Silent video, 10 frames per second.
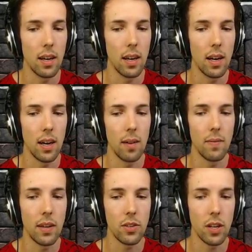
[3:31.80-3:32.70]
Um,
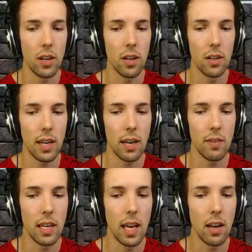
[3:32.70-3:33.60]
there's a kind of a
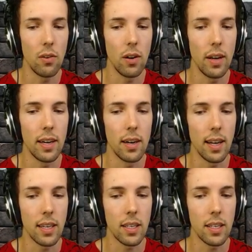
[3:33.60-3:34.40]
yellow interlaced